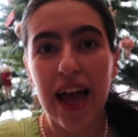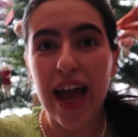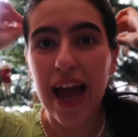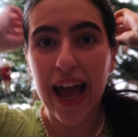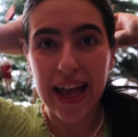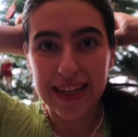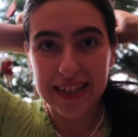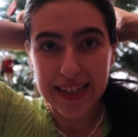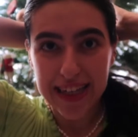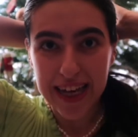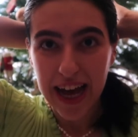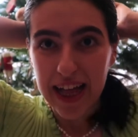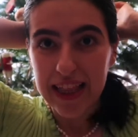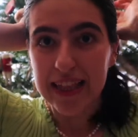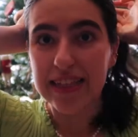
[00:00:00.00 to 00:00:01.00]
And the
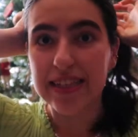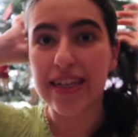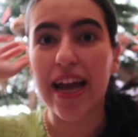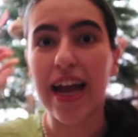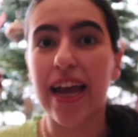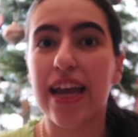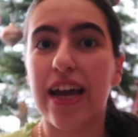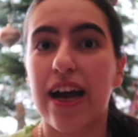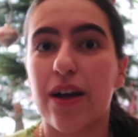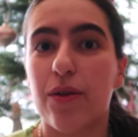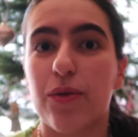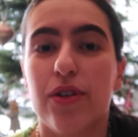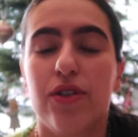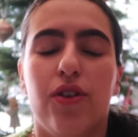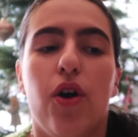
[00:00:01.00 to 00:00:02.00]
other day I
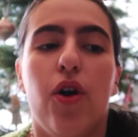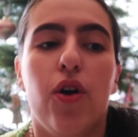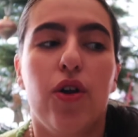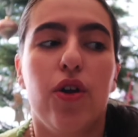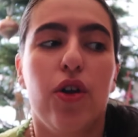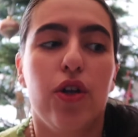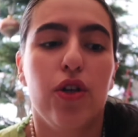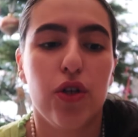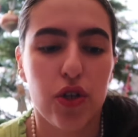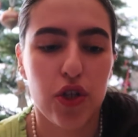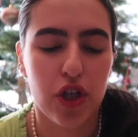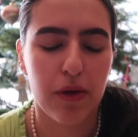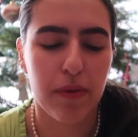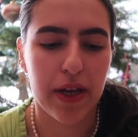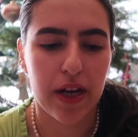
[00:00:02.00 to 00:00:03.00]
was on
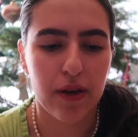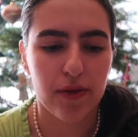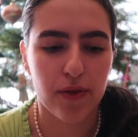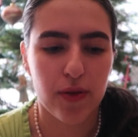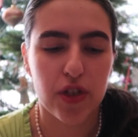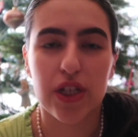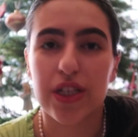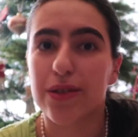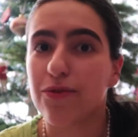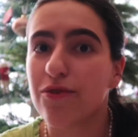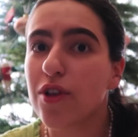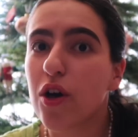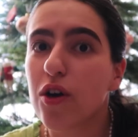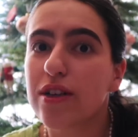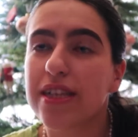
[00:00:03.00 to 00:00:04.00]
YouTube and I was watching some
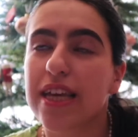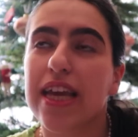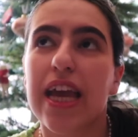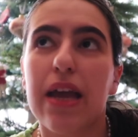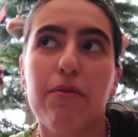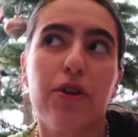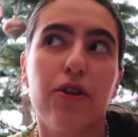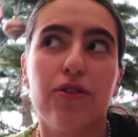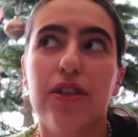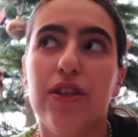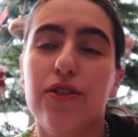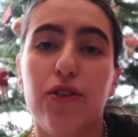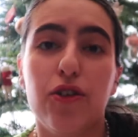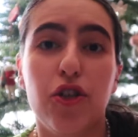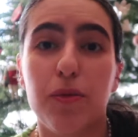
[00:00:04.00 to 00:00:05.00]
vlogs and I came across
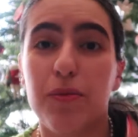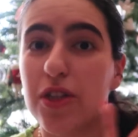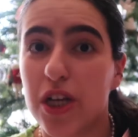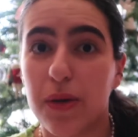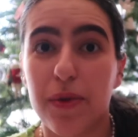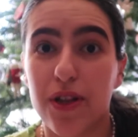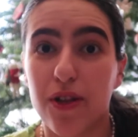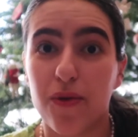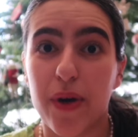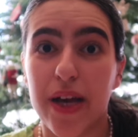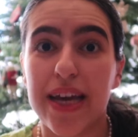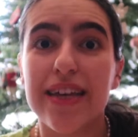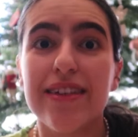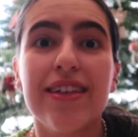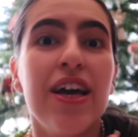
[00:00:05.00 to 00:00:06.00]
this YouTuber, Gemma
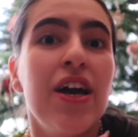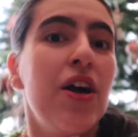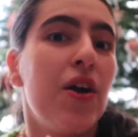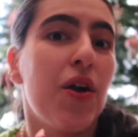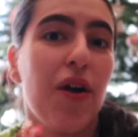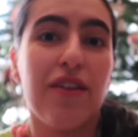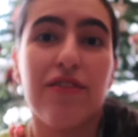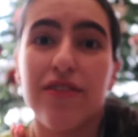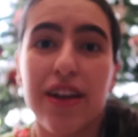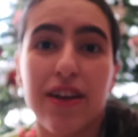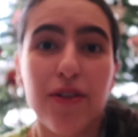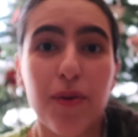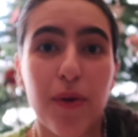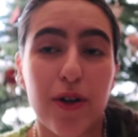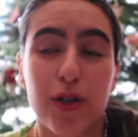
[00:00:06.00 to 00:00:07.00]
Louise, who I've
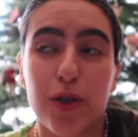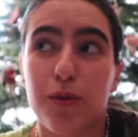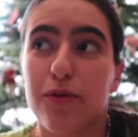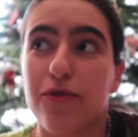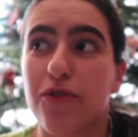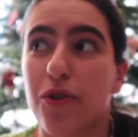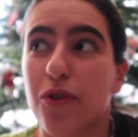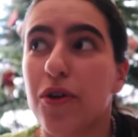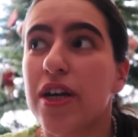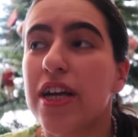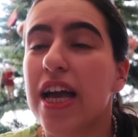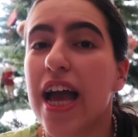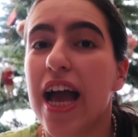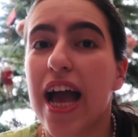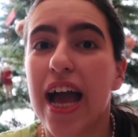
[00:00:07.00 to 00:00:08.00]
never watched before,
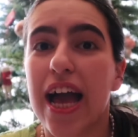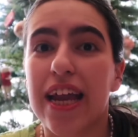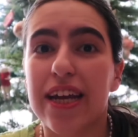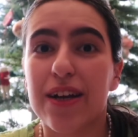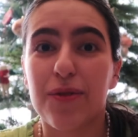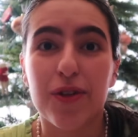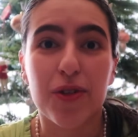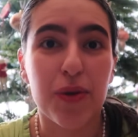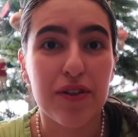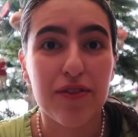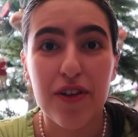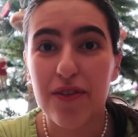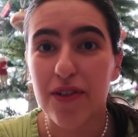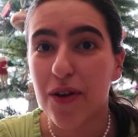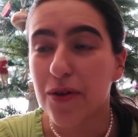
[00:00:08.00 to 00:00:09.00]
and I watched one of
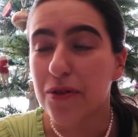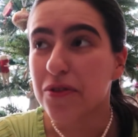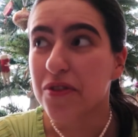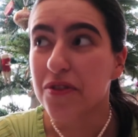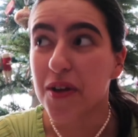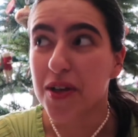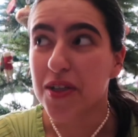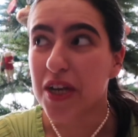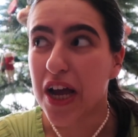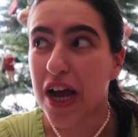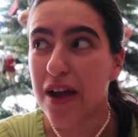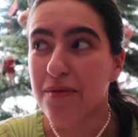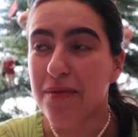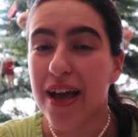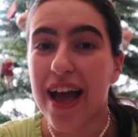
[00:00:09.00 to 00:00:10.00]
her vlogs for the first
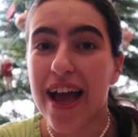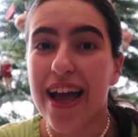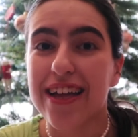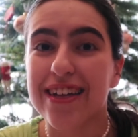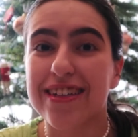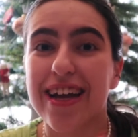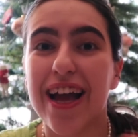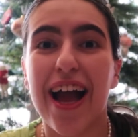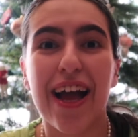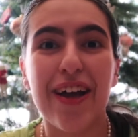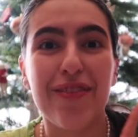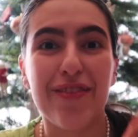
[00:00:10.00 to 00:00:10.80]
time and I